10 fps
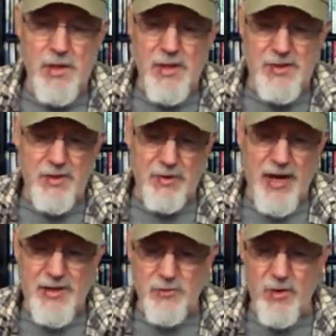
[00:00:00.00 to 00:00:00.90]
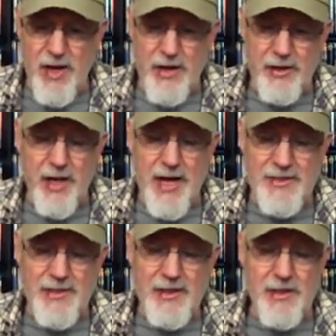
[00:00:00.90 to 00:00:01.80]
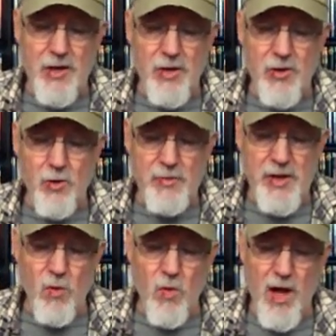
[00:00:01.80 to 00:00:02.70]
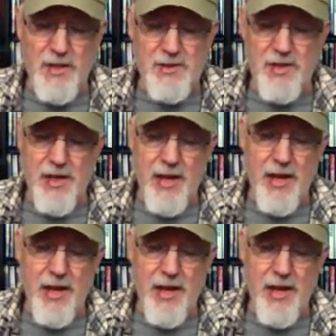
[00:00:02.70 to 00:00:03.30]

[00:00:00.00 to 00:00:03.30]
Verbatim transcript: This one has Ryan Gosling, Naomi Watts, and